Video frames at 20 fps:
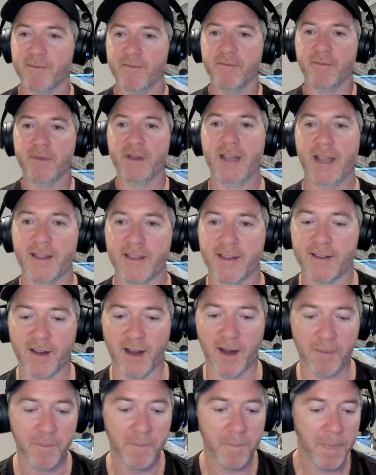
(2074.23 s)
me at the
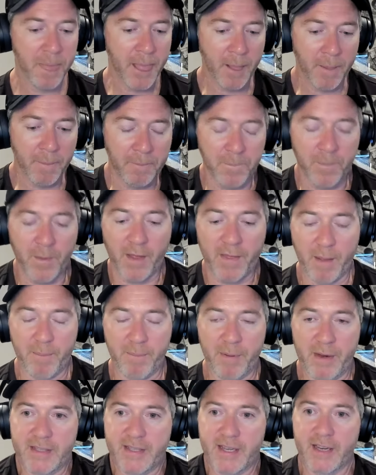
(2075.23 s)
time. That
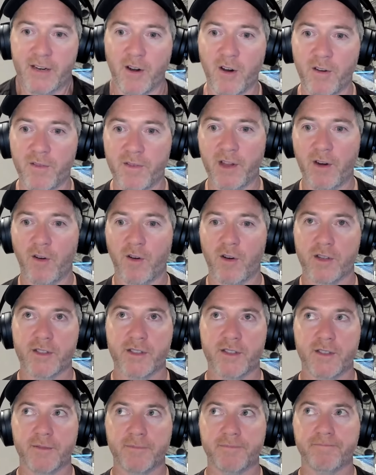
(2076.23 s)
being said, over the last